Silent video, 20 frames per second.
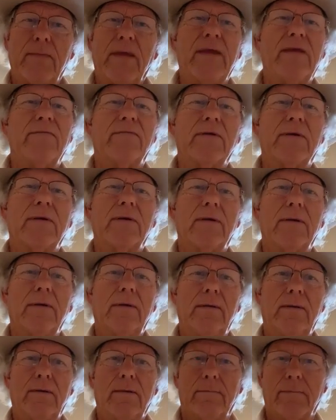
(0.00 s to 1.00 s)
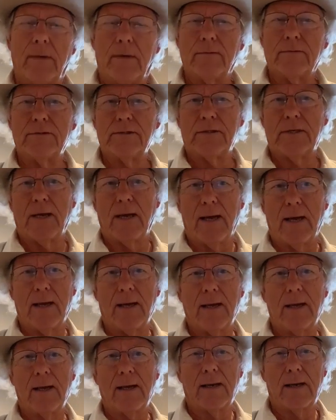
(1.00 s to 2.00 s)
even the Most
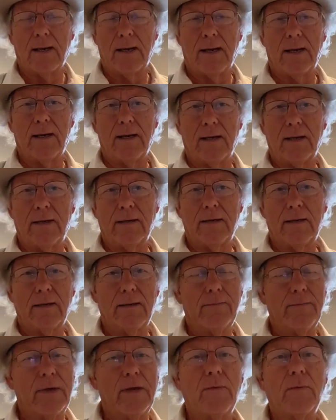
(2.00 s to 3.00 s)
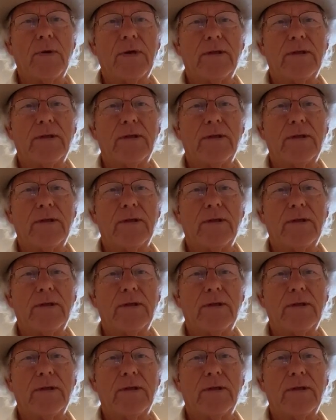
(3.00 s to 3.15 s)
High God, be